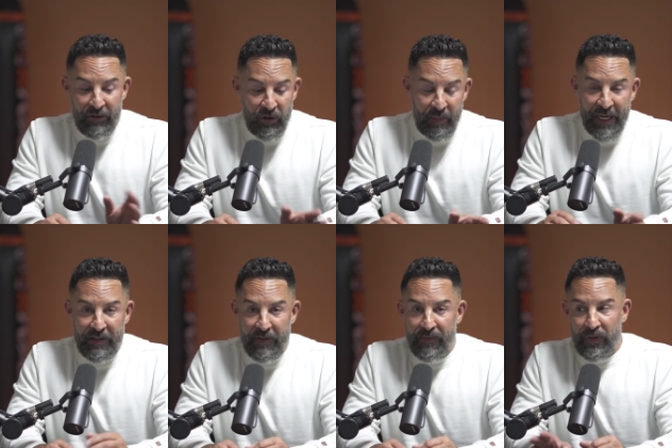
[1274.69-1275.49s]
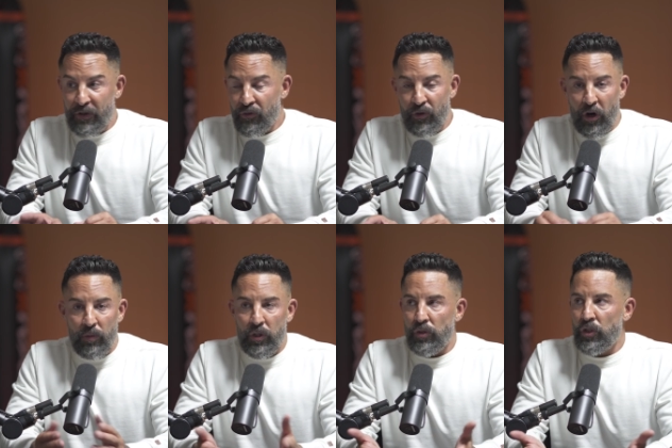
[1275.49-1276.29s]
you're going to be any different than Trudeau,
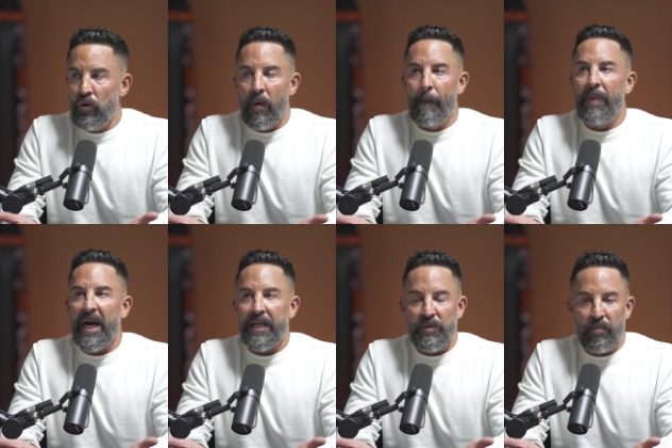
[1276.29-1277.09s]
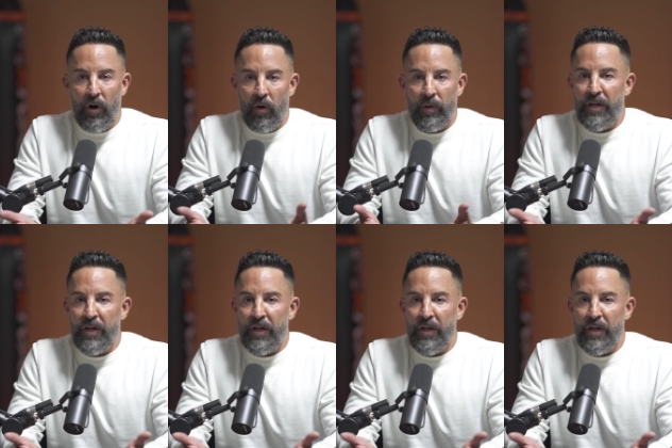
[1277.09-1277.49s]
those two are buddies, bro.